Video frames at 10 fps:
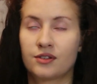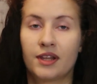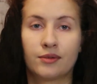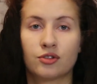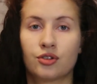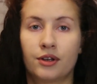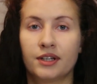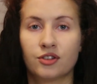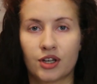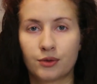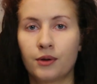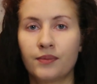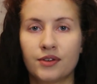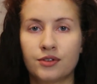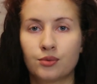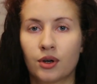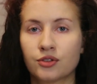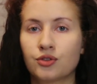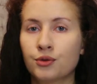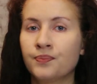language learning in general, if you
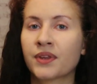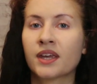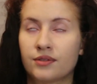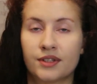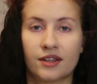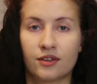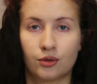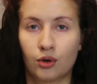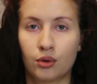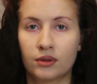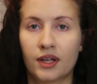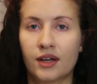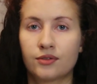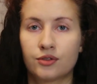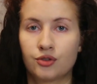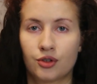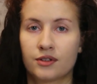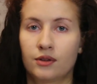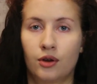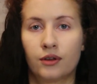want to, if that's your goal in life, to
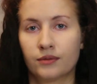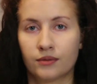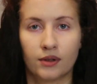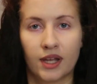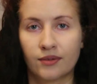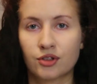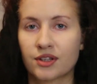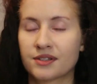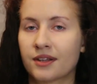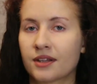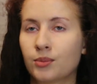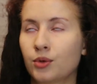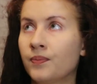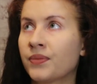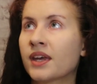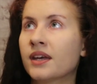just learn a language as an example.